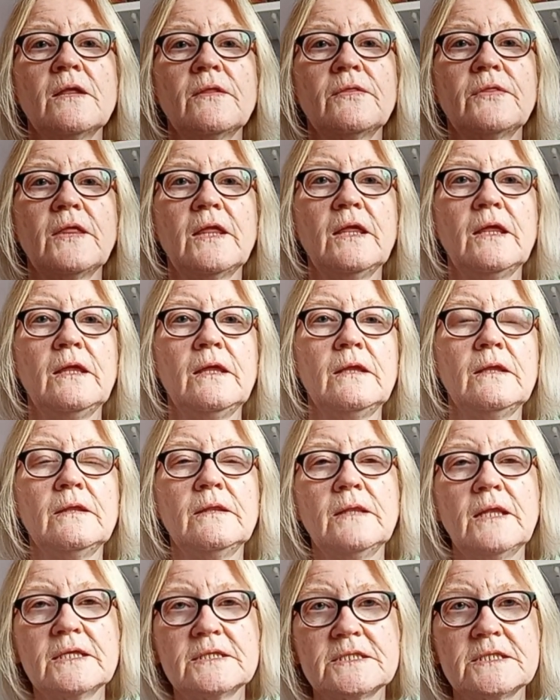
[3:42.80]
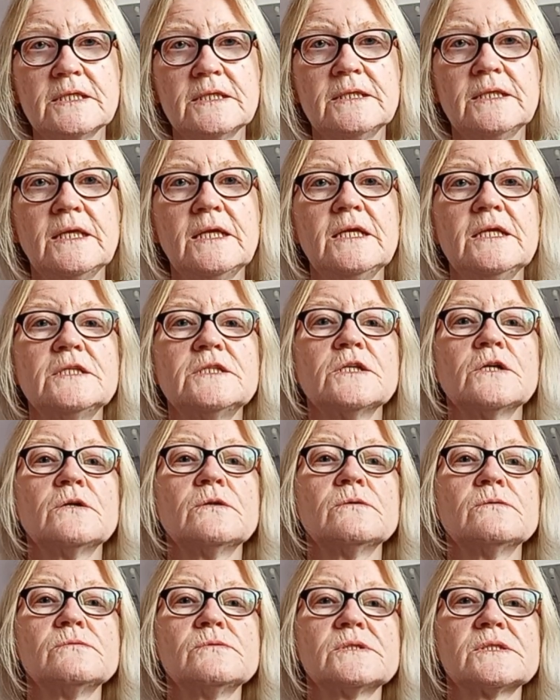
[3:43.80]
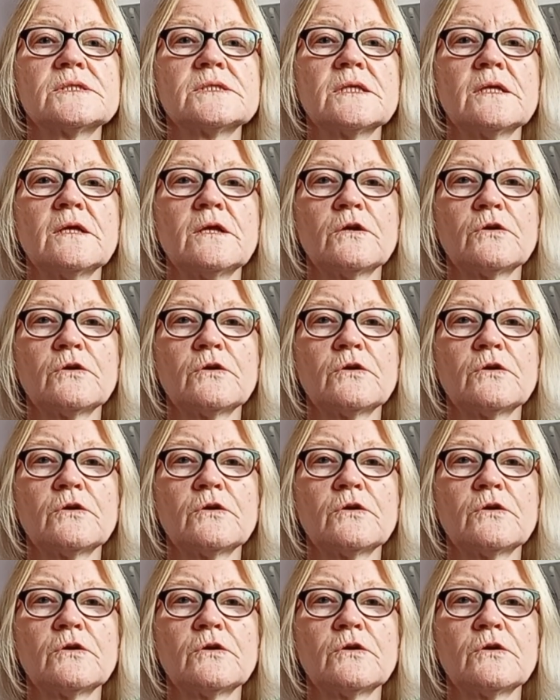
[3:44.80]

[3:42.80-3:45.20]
the knitting needles,